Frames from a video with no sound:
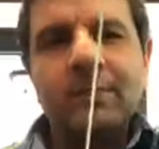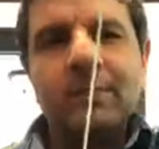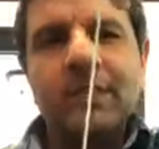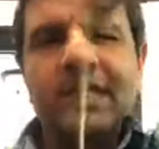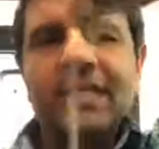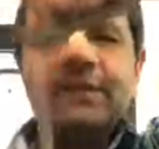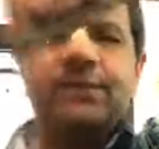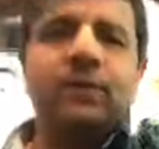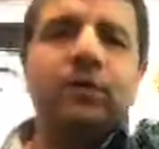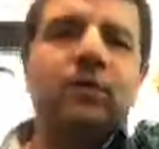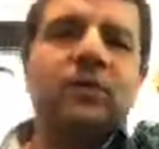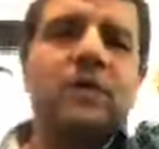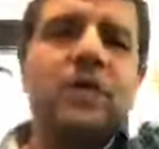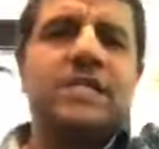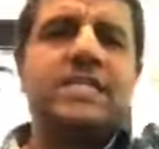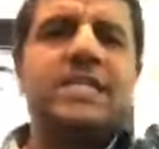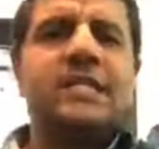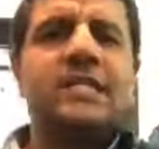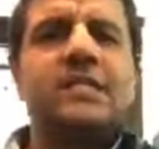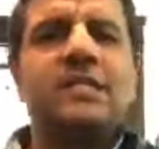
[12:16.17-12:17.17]
But if you
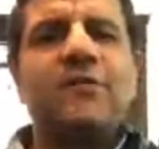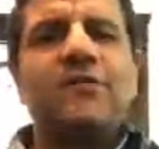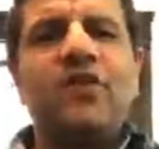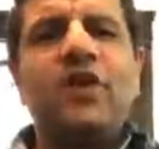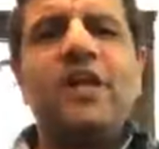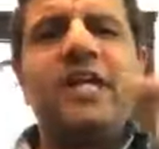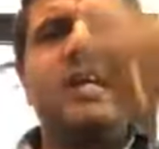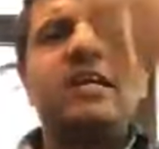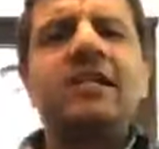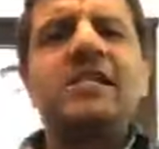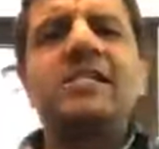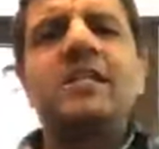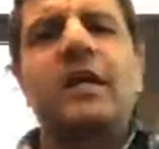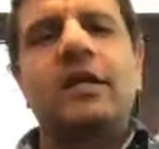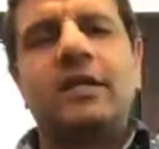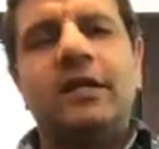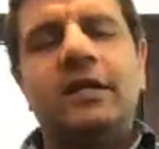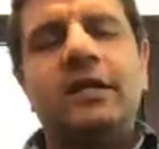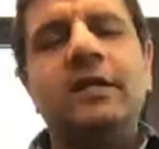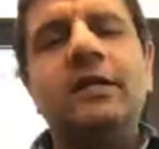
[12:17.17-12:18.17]
consider the vertical
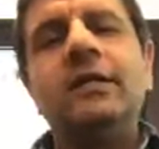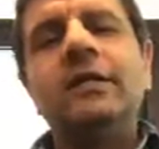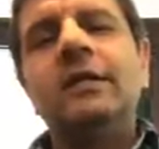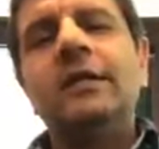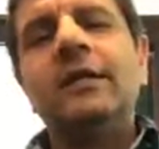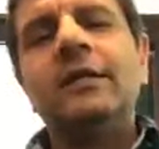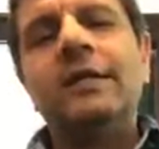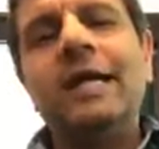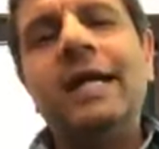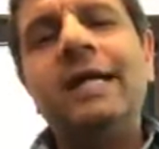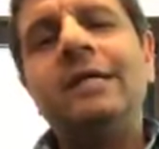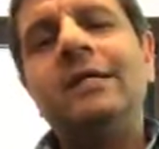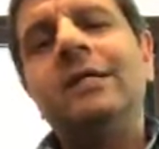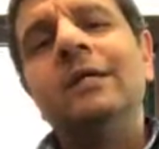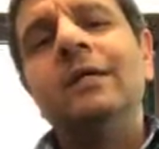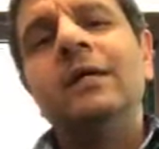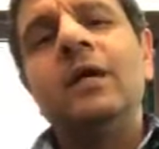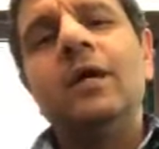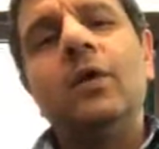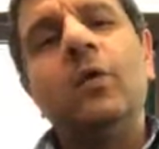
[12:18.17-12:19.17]
circle, right,
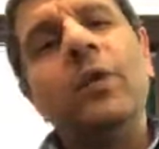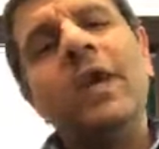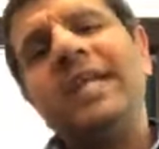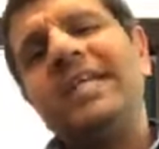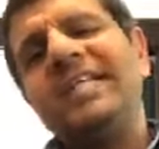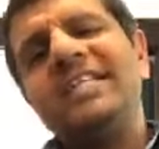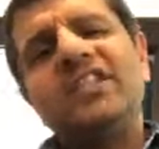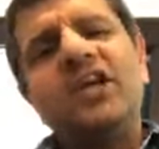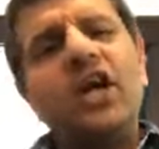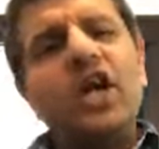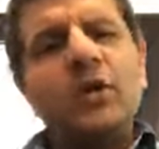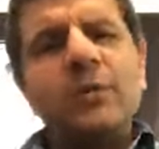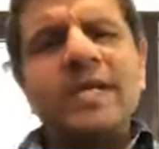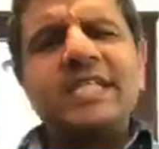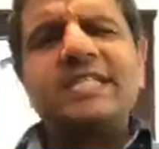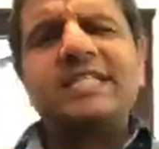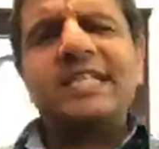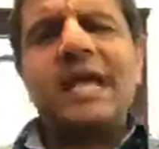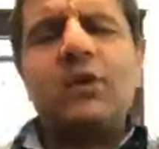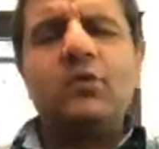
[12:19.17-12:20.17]
weight is
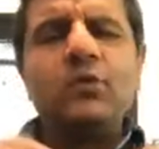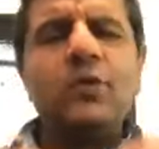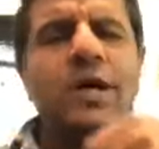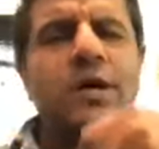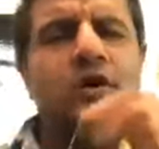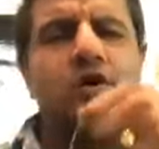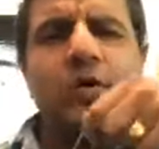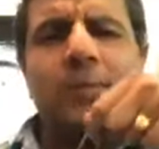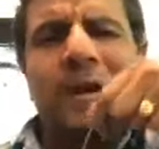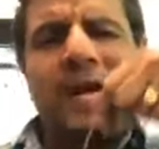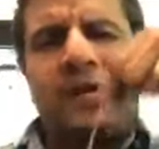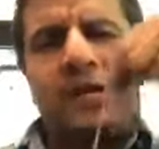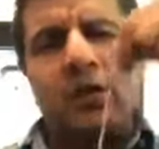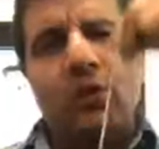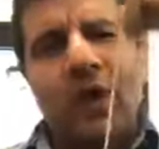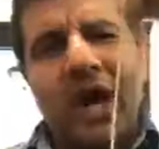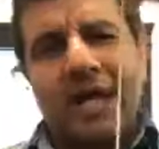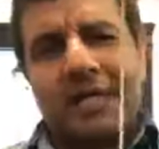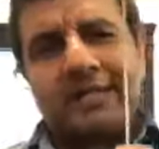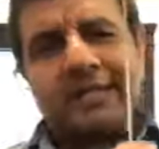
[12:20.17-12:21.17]
always downward no matter
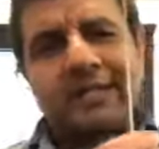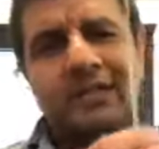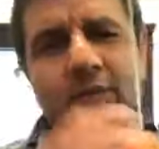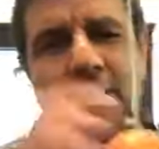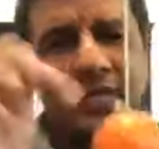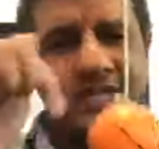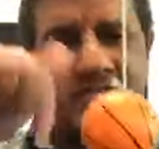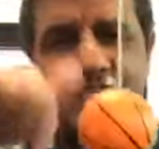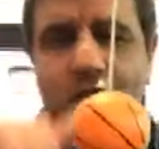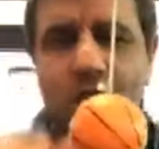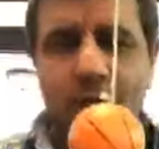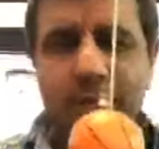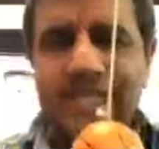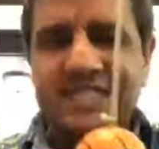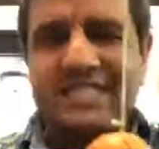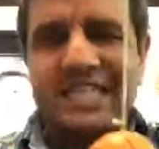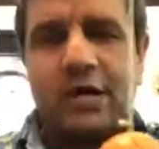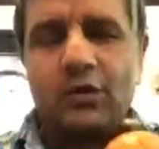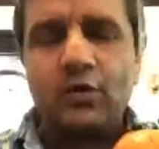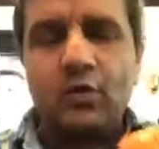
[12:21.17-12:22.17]
what. Weight is
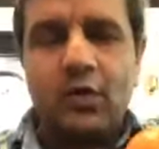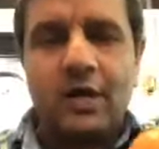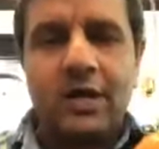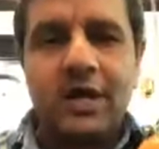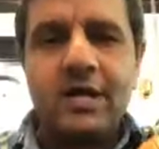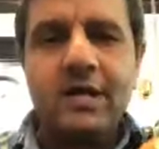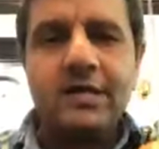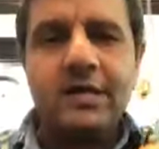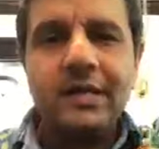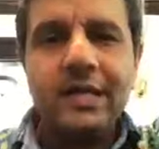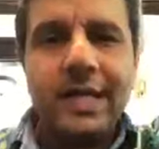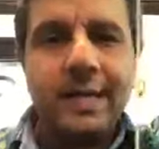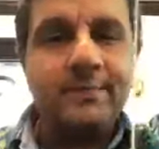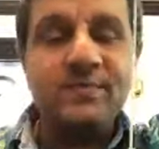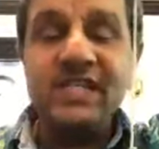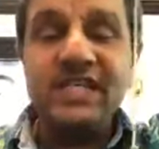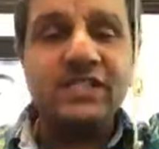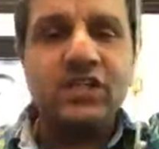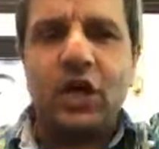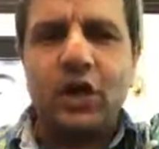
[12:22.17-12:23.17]
always downward,
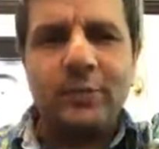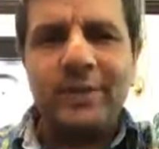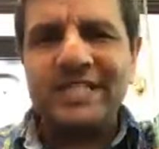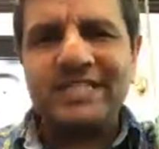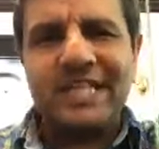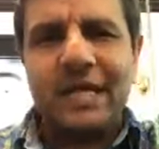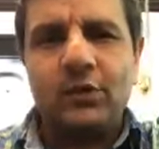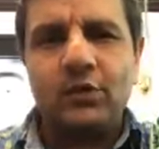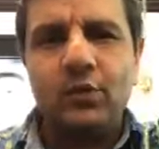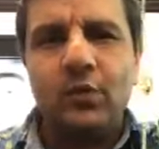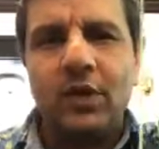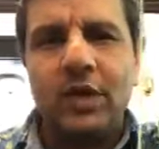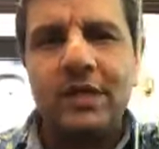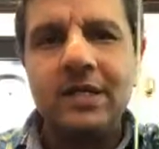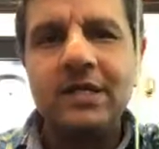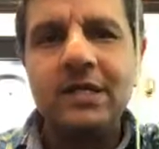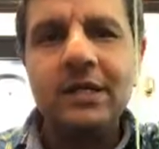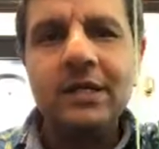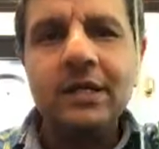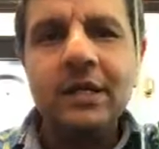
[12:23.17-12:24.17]
mg is always
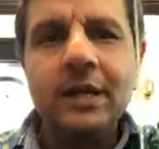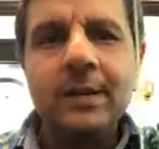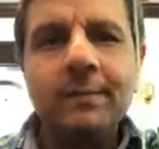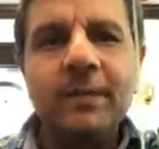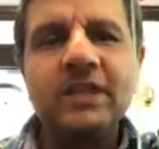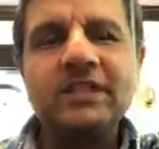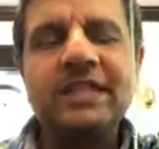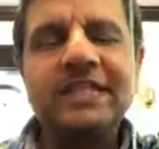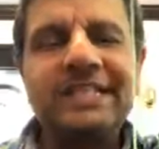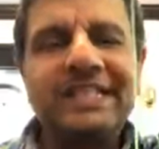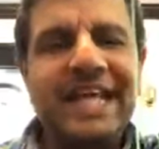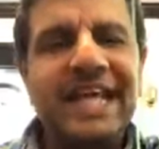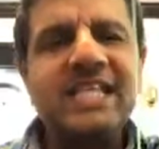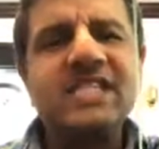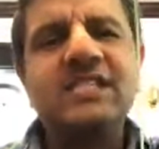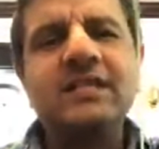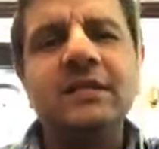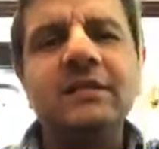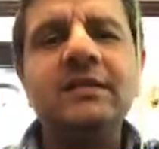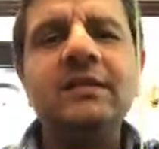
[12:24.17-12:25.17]
downward. But the
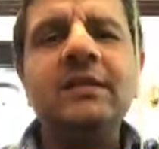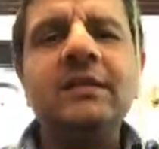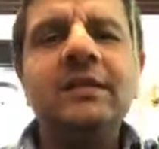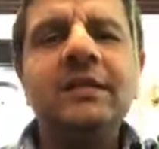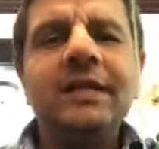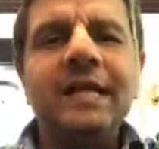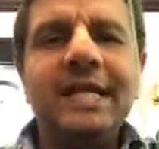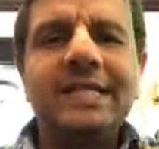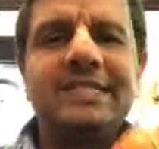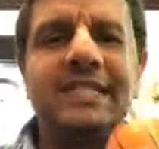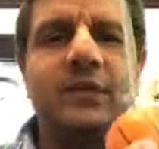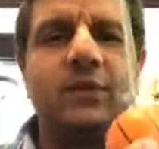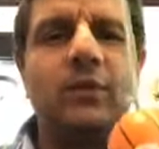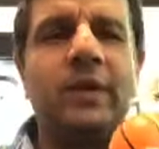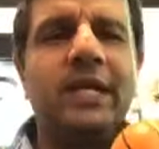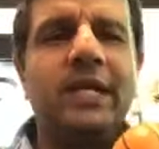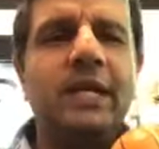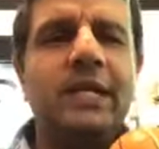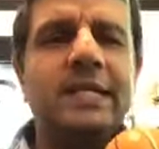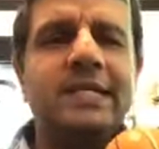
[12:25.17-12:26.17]
tension, like say,
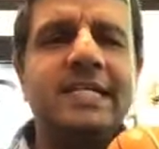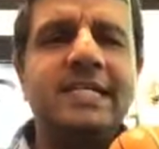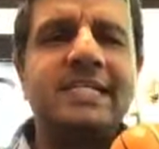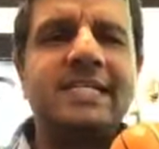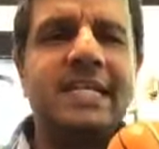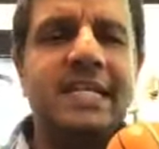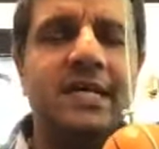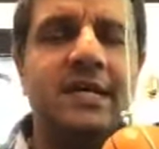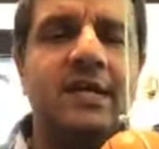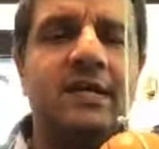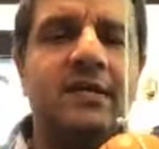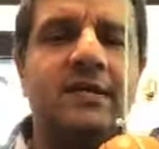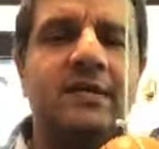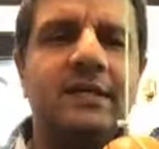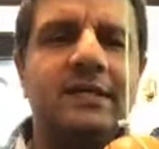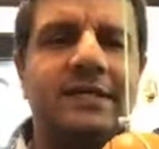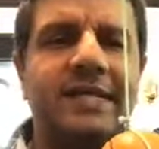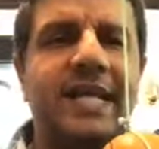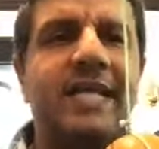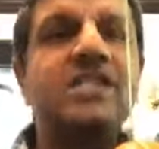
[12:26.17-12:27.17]
when it is here,
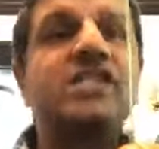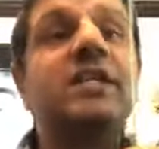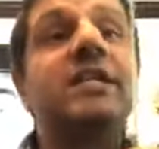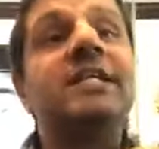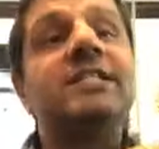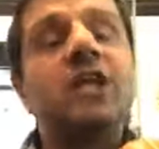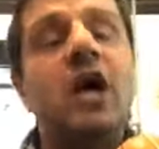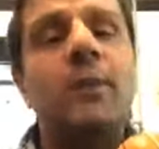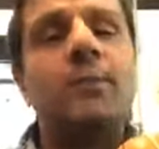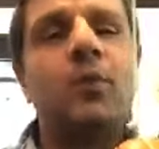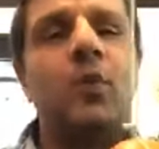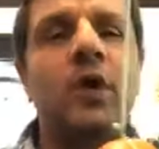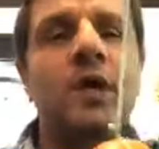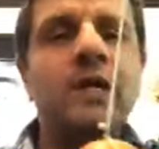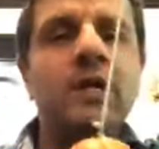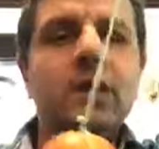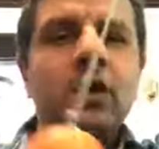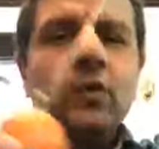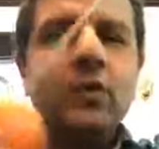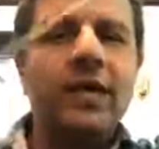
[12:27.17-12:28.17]
tension is
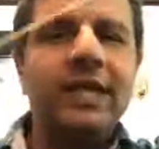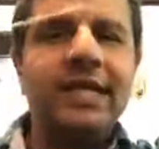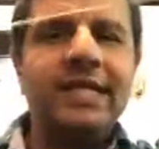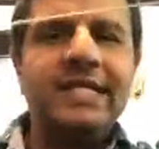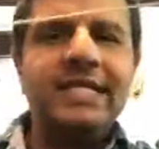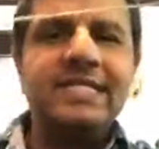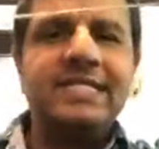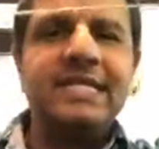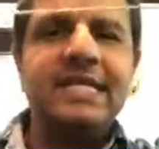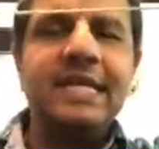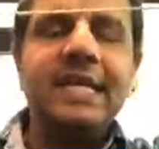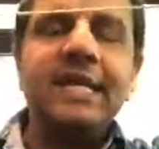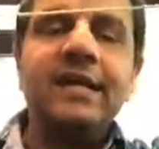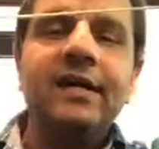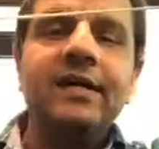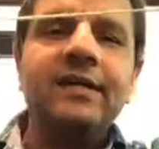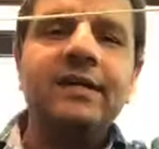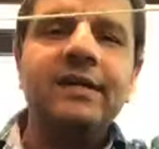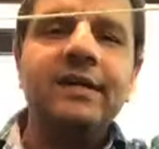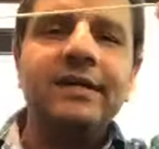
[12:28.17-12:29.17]
upward. When it is
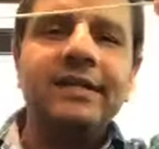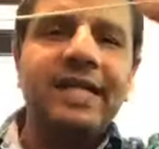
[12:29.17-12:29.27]
here,